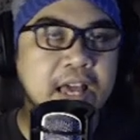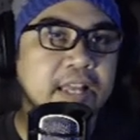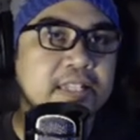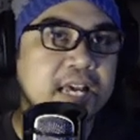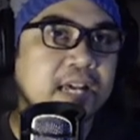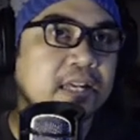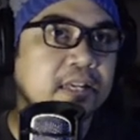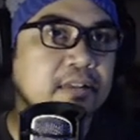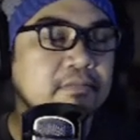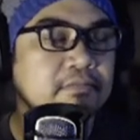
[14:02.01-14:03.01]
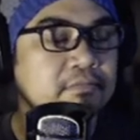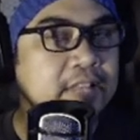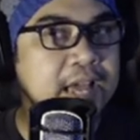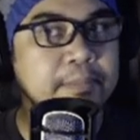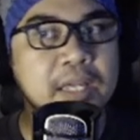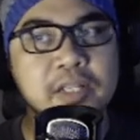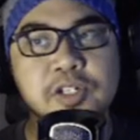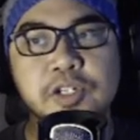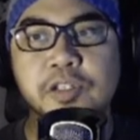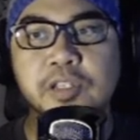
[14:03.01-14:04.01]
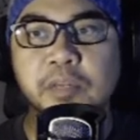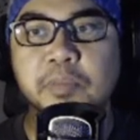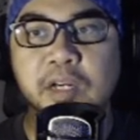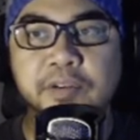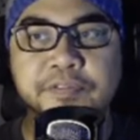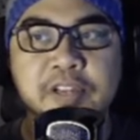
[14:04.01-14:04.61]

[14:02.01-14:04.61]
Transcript: attack, damage, debuff,